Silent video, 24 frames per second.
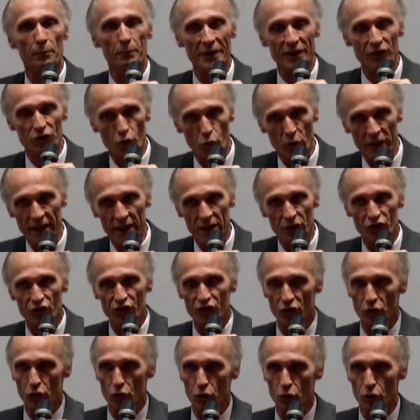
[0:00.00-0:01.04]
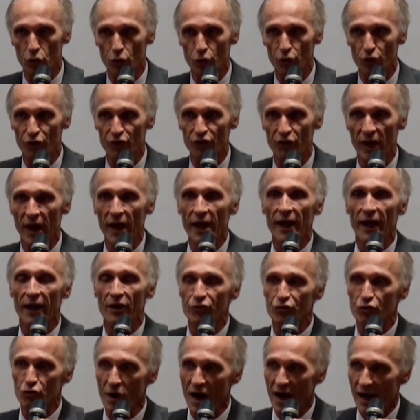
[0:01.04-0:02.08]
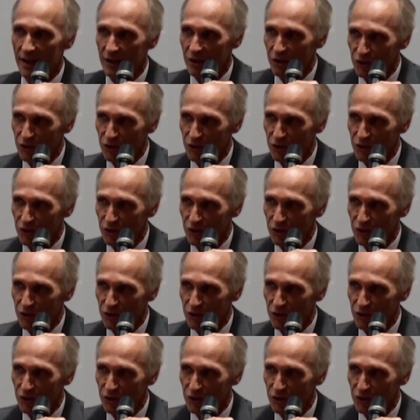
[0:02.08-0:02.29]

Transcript: between schools and try